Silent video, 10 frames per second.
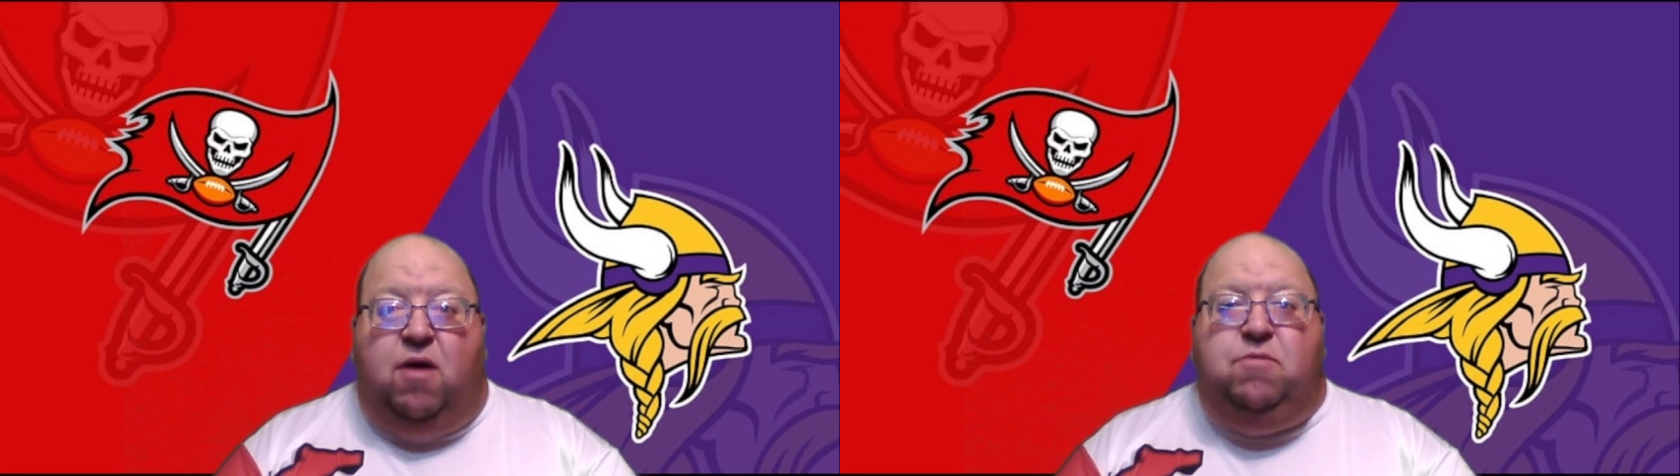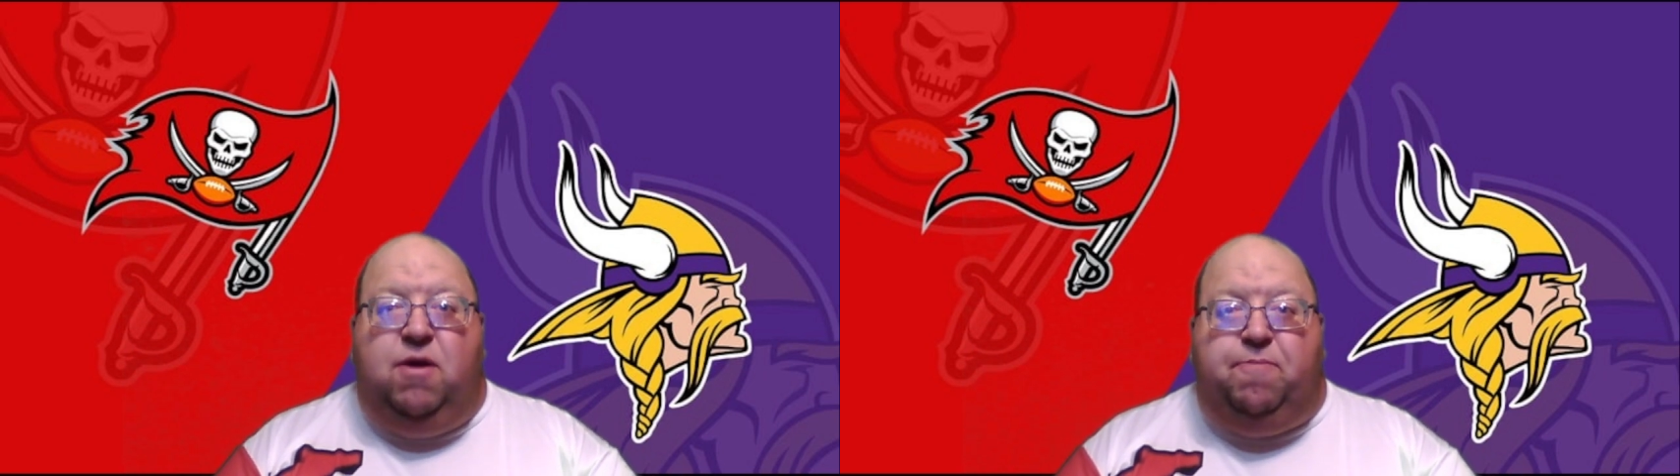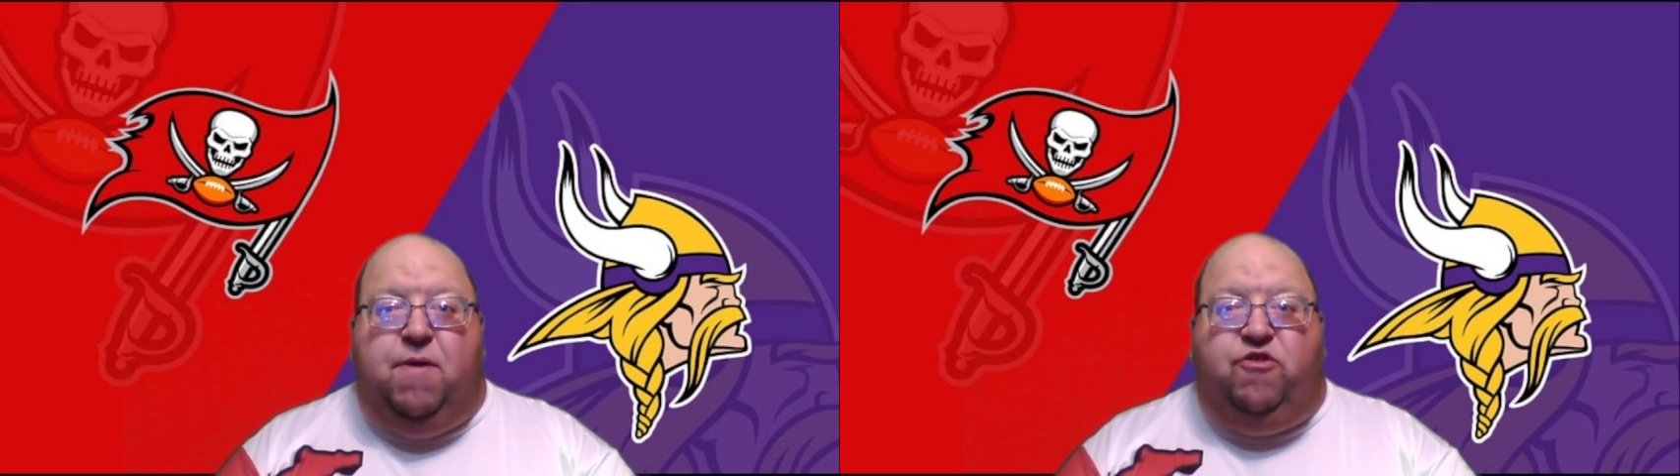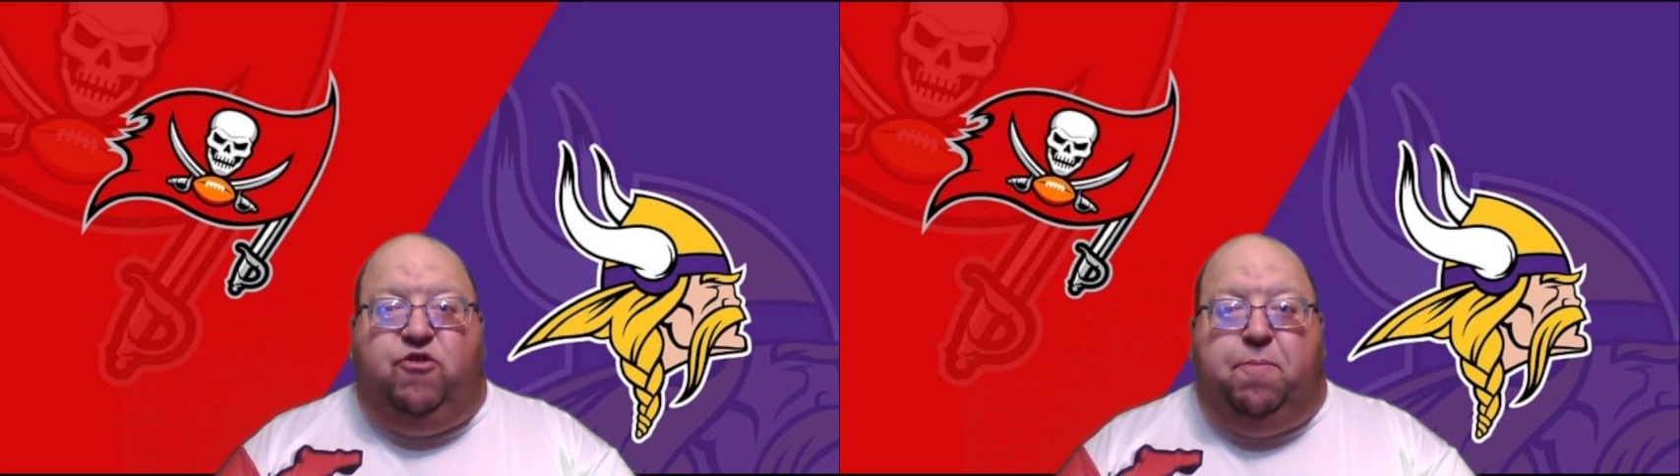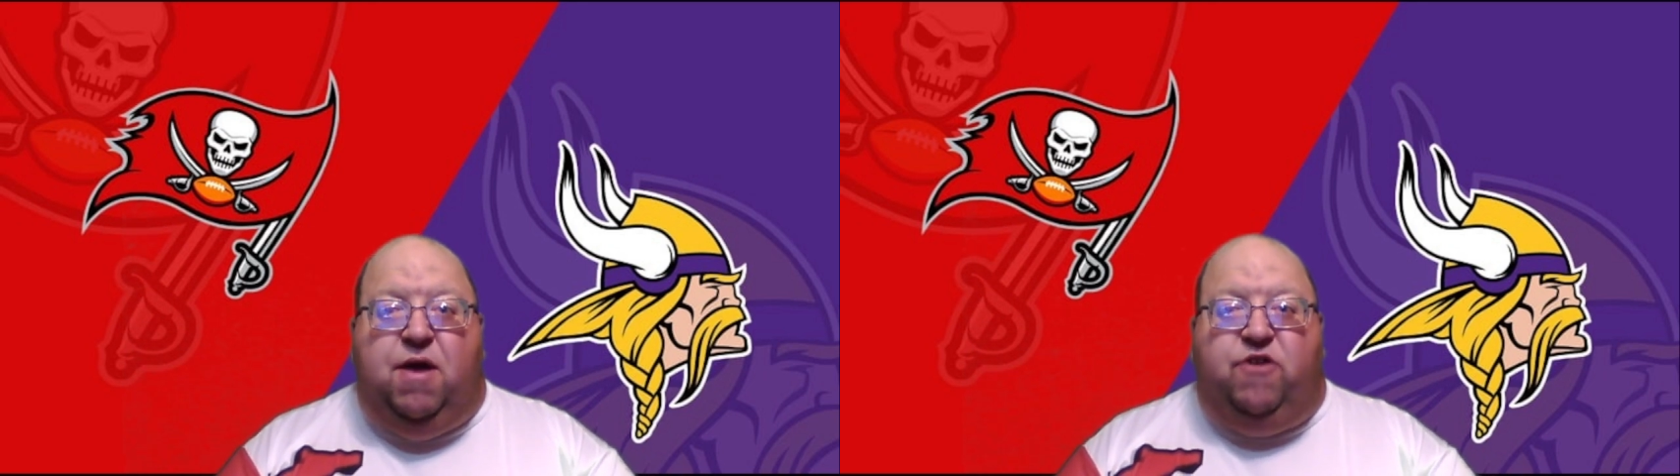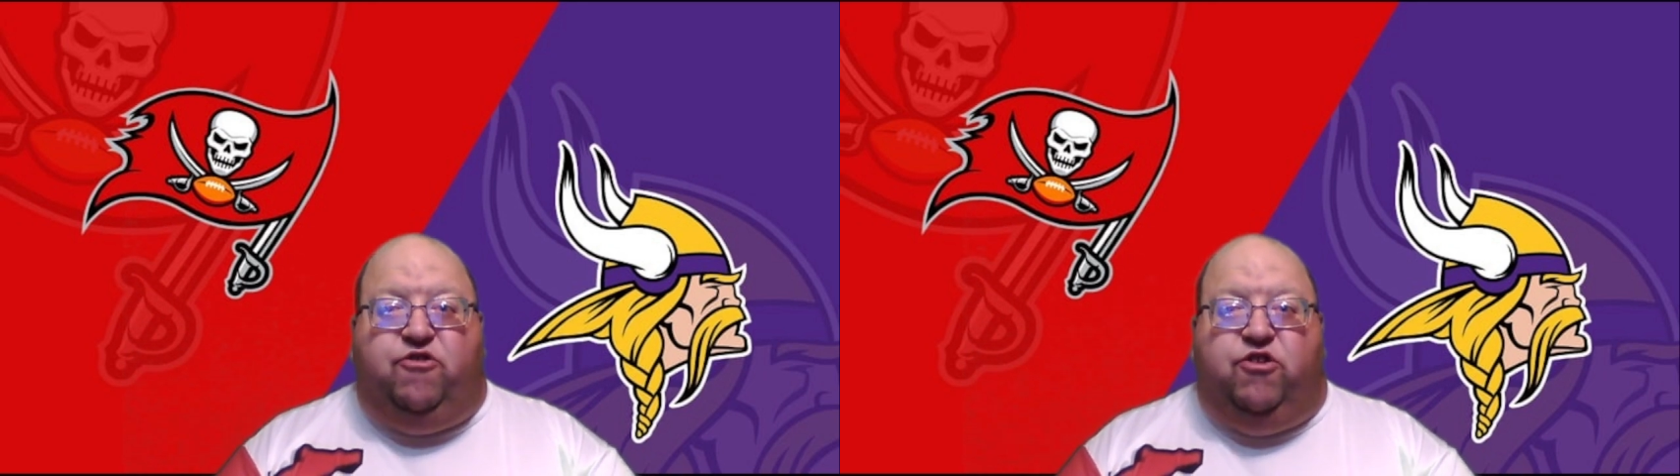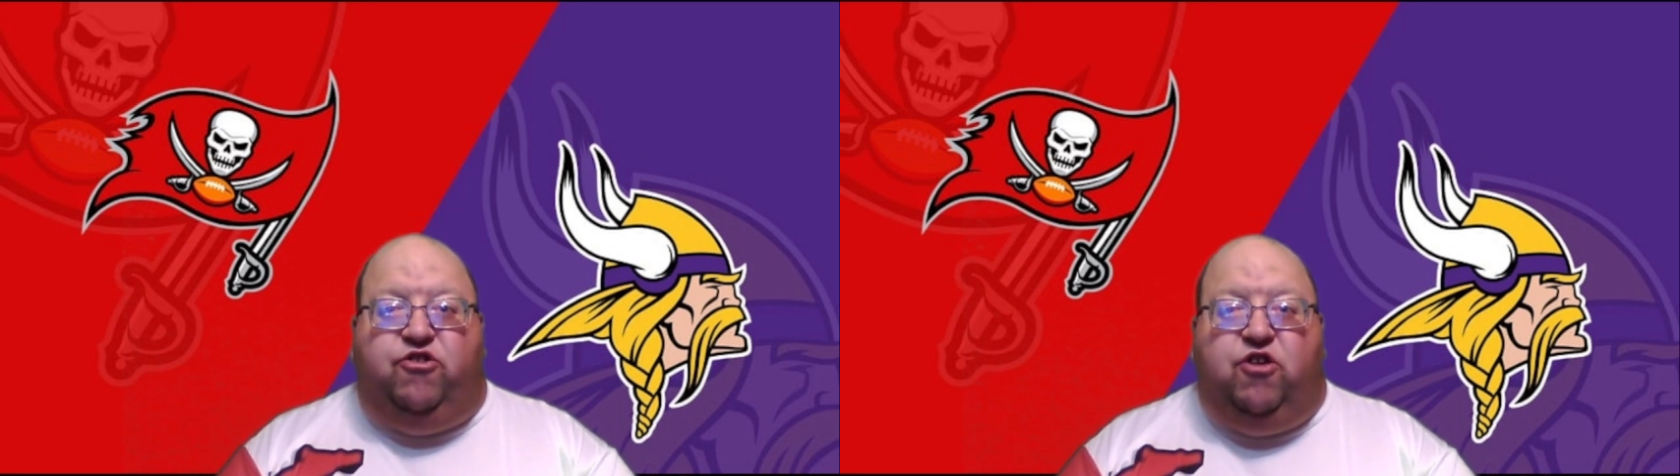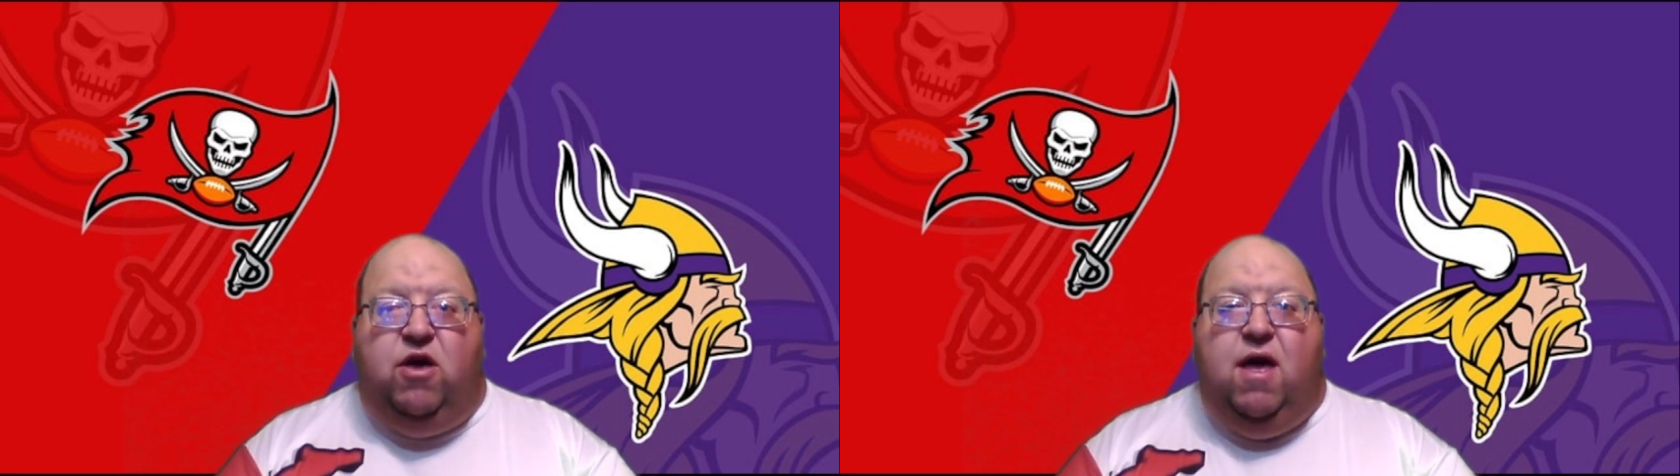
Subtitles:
defensive pieces